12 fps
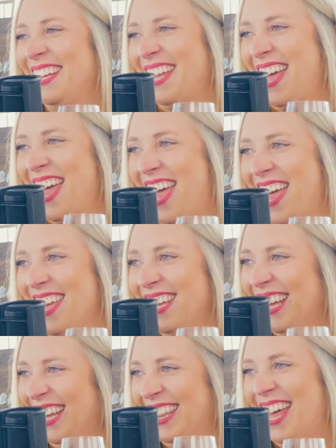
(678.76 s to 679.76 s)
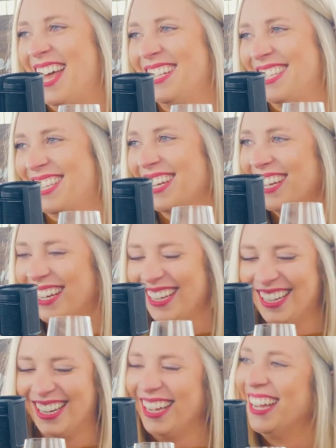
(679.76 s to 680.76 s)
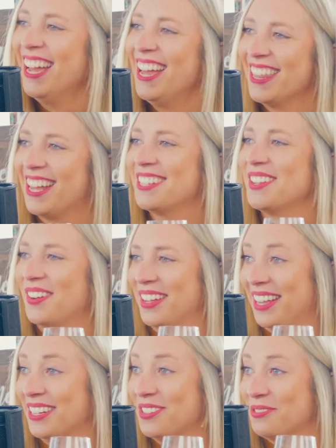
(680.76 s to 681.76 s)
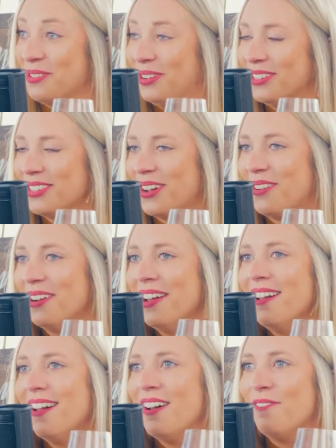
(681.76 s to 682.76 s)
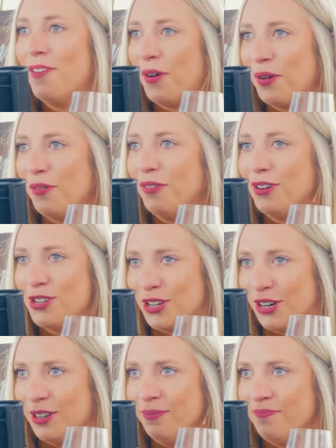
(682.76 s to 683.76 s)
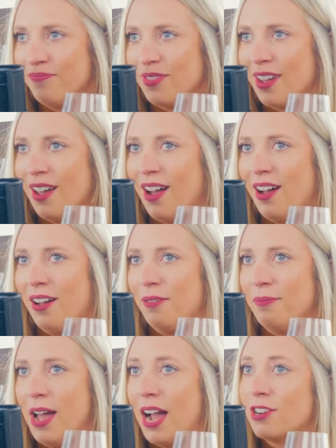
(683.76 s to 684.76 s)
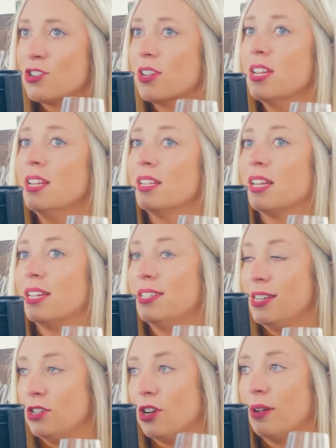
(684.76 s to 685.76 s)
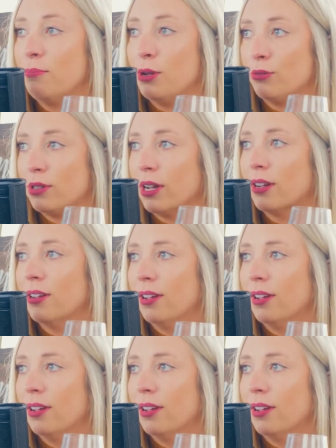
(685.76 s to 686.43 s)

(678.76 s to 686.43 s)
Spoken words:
No, it didn't. It didn't happen. That's how I like to roll. So photo for sure. Actually like DJ music.